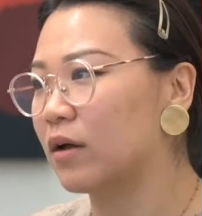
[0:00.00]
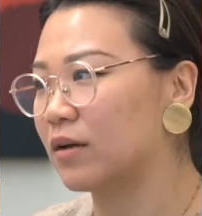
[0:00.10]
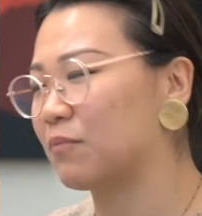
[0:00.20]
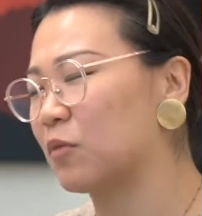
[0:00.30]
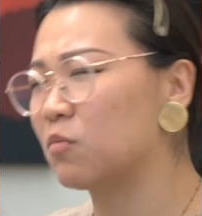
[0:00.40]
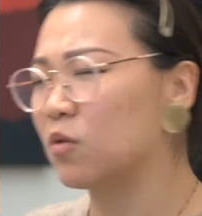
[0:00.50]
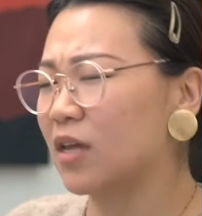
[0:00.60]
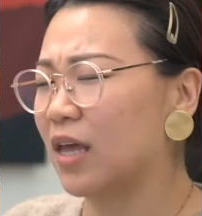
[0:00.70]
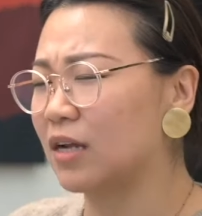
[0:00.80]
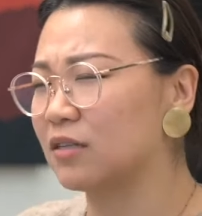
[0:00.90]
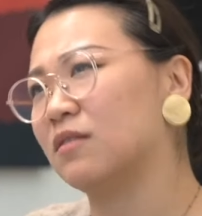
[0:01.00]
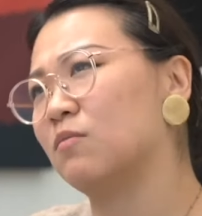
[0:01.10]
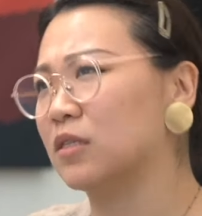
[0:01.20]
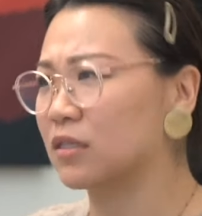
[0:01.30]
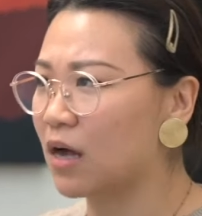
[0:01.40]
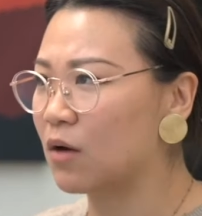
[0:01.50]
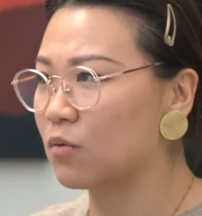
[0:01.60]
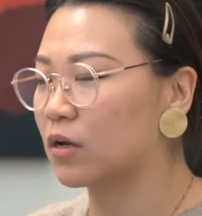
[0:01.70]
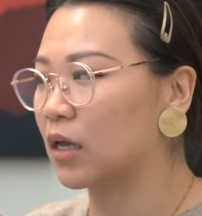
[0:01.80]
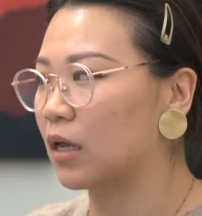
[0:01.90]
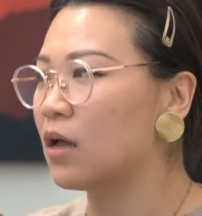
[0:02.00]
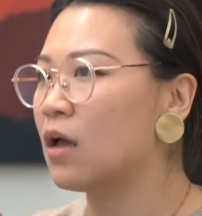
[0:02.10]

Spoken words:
and I'm communicating to them and it's not working,